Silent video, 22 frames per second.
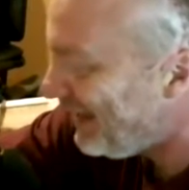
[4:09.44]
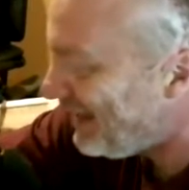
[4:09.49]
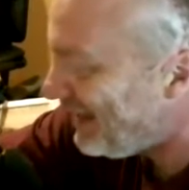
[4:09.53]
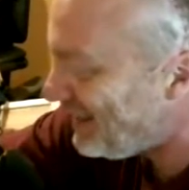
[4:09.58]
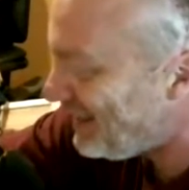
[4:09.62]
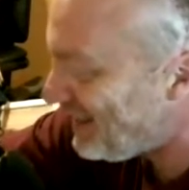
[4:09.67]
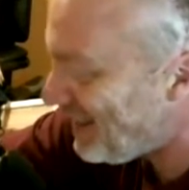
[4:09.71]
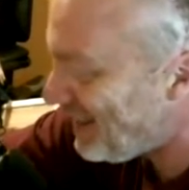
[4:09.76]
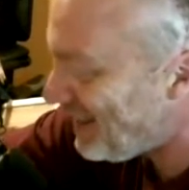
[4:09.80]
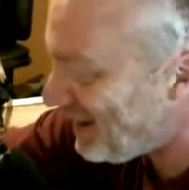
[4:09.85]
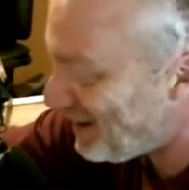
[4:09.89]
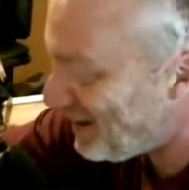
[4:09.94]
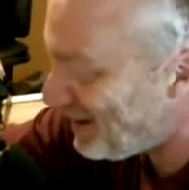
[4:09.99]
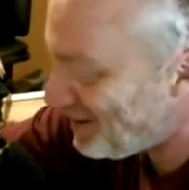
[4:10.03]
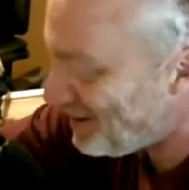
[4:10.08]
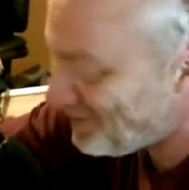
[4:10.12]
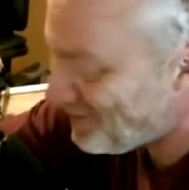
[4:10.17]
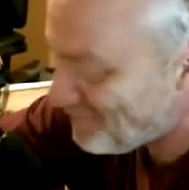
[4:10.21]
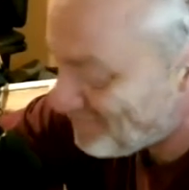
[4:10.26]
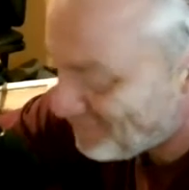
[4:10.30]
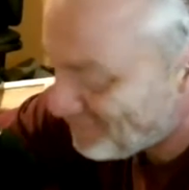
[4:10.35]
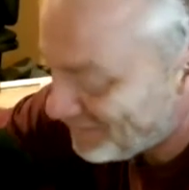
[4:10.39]
No,
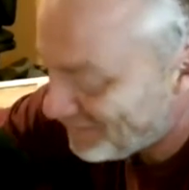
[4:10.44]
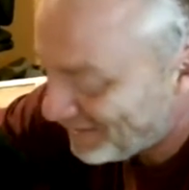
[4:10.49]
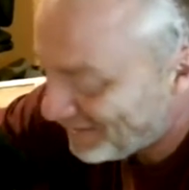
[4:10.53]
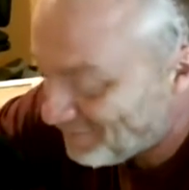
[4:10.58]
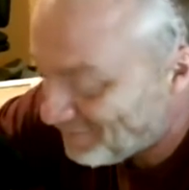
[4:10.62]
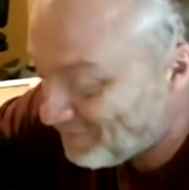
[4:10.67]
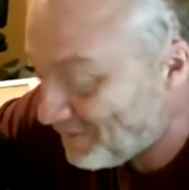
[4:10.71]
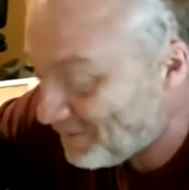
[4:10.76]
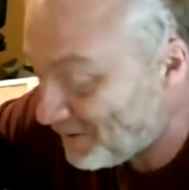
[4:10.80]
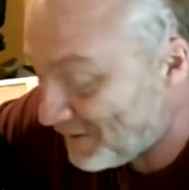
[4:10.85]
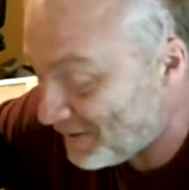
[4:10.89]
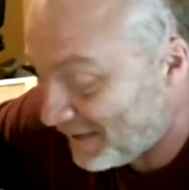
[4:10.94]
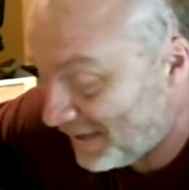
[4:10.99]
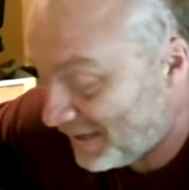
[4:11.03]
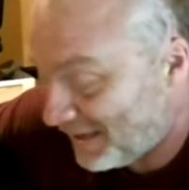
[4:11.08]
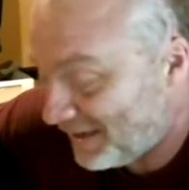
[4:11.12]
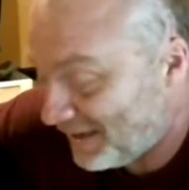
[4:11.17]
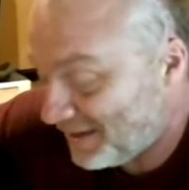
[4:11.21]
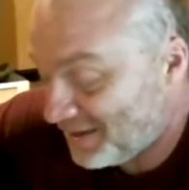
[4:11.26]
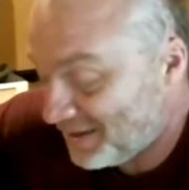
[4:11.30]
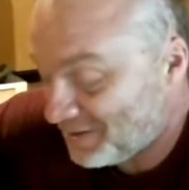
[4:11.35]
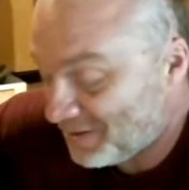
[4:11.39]

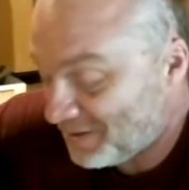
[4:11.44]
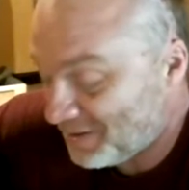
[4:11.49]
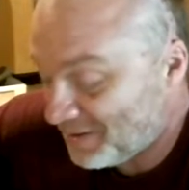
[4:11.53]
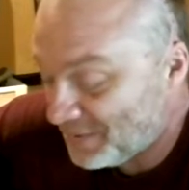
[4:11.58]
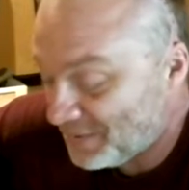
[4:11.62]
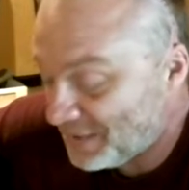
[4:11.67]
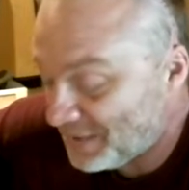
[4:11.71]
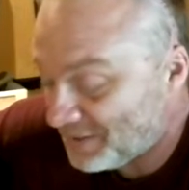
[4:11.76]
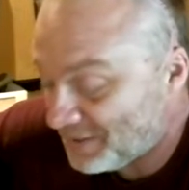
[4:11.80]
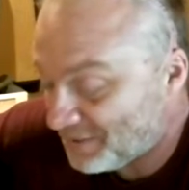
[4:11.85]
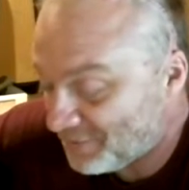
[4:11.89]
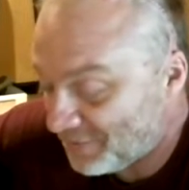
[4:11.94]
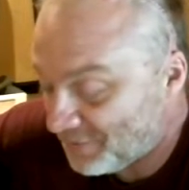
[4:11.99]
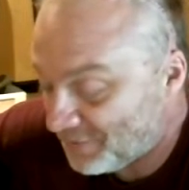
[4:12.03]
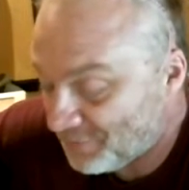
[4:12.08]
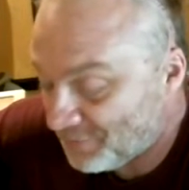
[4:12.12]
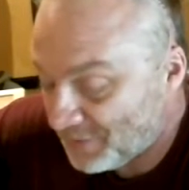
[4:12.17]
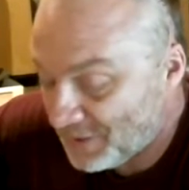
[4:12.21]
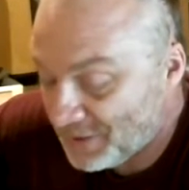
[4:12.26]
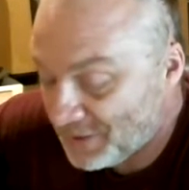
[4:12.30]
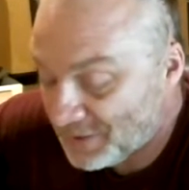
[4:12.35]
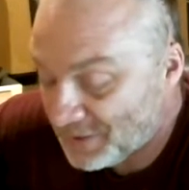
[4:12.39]
I mean,
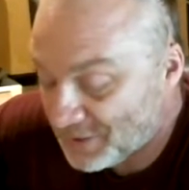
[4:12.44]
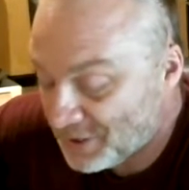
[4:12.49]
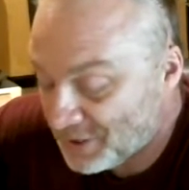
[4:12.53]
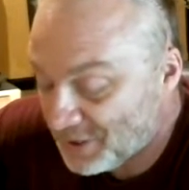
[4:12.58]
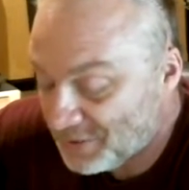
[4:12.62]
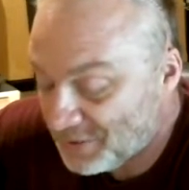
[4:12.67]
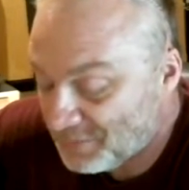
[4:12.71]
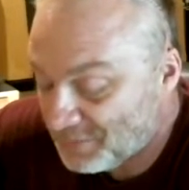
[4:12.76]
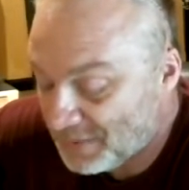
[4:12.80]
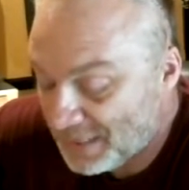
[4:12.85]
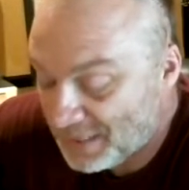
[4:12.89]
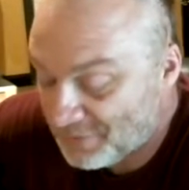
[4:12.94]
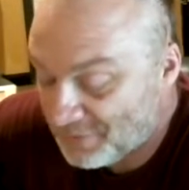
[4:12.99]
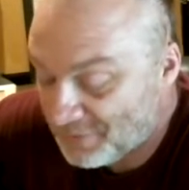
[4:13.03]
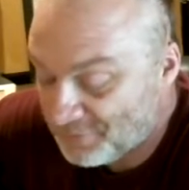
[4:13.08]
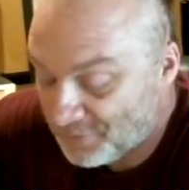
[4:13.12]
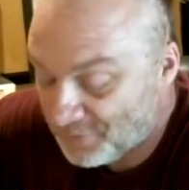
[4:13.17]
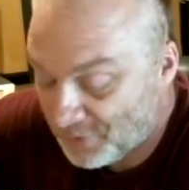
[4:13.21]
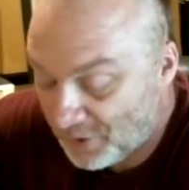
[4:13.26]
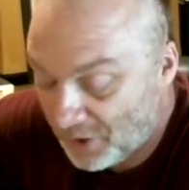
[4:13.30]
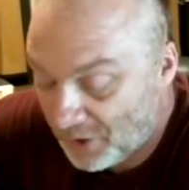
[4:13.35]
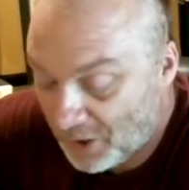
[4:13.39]
it could
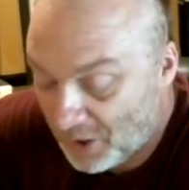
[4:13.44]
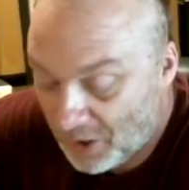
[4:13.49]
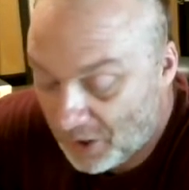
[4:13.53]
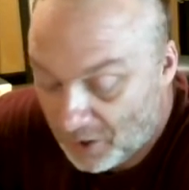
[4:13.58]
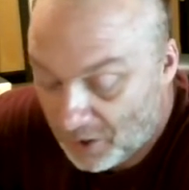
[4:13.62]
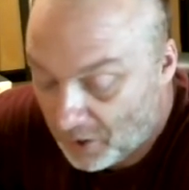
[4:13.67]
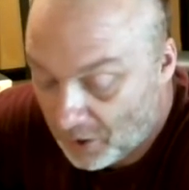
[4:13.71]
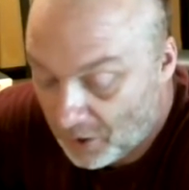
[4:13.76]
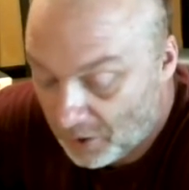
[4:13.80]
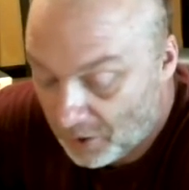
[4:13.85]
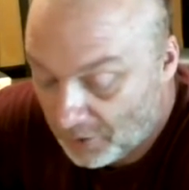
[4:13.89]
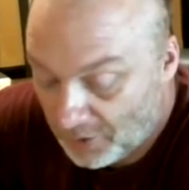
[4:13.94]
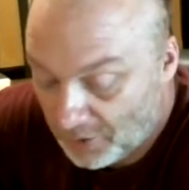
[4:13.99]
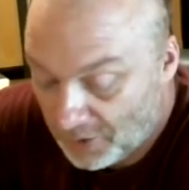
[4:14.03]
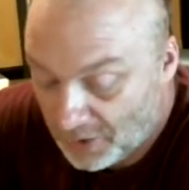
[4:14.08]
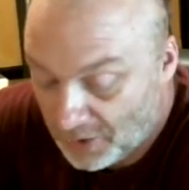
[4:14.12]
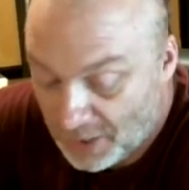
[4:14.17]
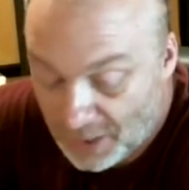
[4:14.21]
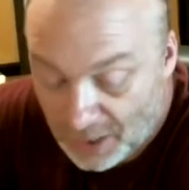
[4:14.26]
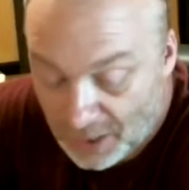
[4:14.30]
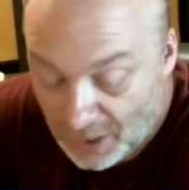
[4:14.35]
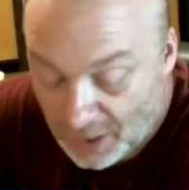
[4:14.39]
be for all
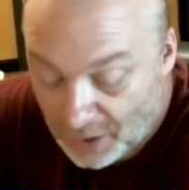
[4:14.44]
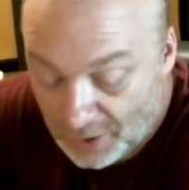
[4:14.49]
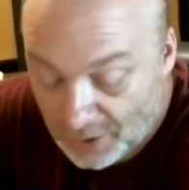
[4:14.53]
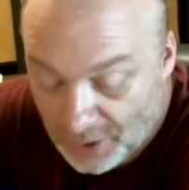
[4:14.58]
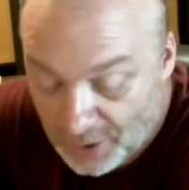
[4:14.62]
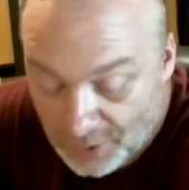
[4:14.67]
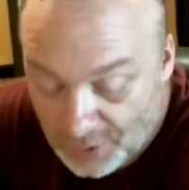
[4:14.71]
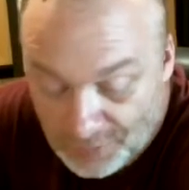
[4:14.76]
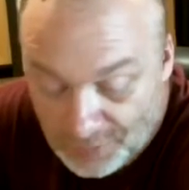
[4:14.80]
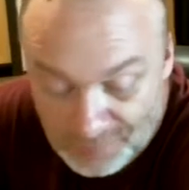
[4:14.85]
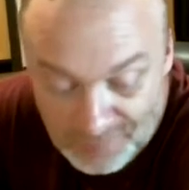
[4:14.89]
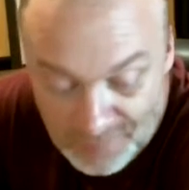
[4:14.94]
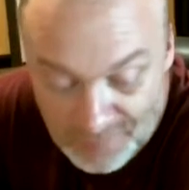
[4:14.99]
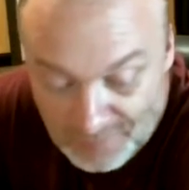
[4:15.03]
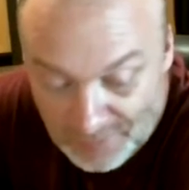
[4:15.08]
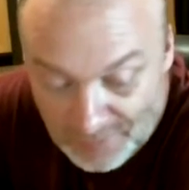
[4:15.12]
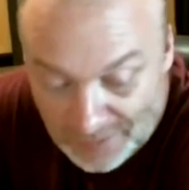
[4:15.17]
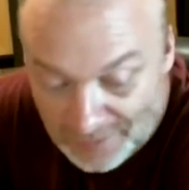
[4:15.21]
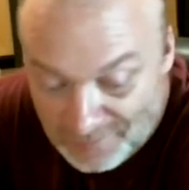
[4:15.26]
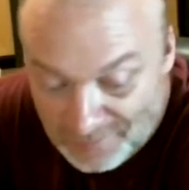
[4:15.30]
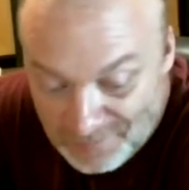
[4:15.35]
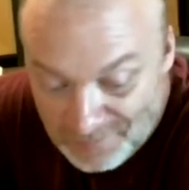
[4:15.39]
I know,
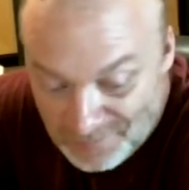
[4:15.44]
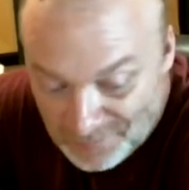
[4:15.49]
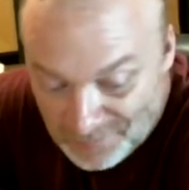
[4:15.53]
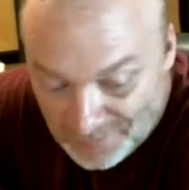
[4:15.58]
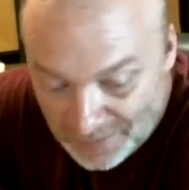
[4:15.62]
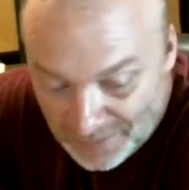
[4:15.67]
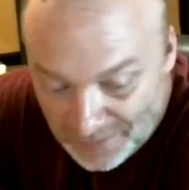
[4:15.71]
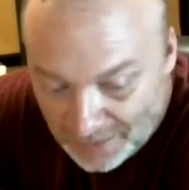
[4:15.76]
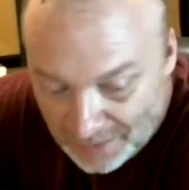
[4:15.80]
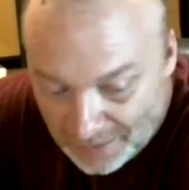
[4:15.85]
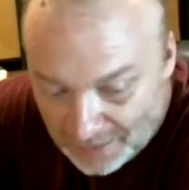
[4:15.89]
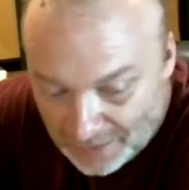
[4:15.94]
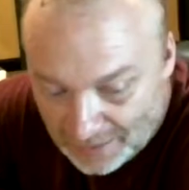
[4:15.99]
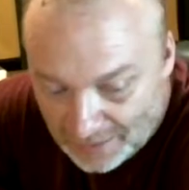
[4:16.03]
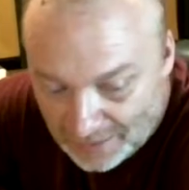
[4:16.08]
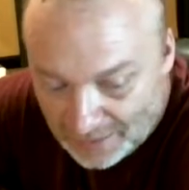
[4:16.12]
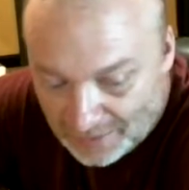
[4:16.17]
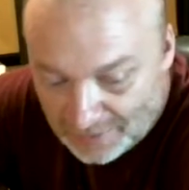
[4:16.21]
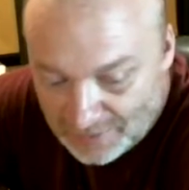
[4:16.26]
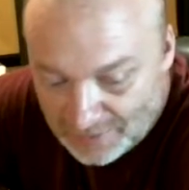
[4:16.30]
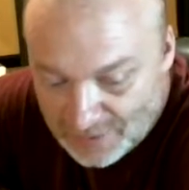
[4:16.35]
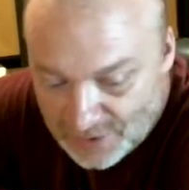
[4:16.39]
but
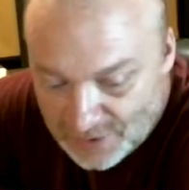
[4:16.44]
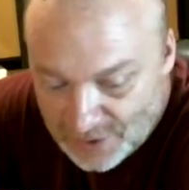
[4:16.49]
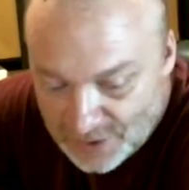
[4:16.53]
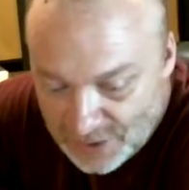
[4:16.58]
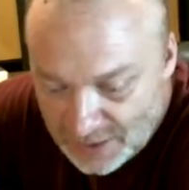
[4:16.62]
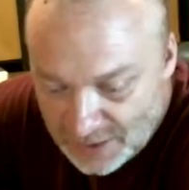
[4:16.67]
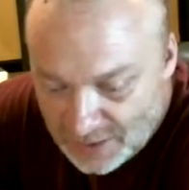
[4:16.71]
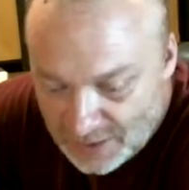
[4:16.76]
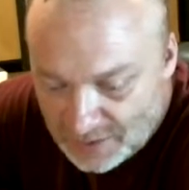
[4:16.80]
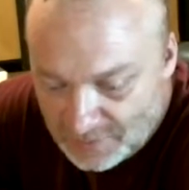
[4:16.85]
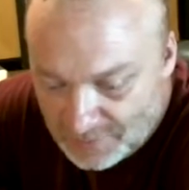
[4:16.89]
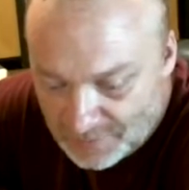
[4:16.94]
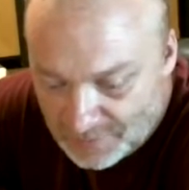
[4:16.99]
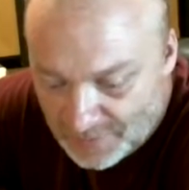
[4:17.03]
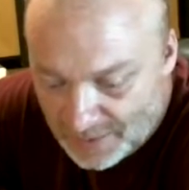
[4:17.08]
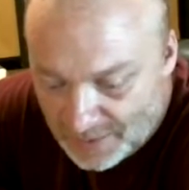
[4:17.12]
she,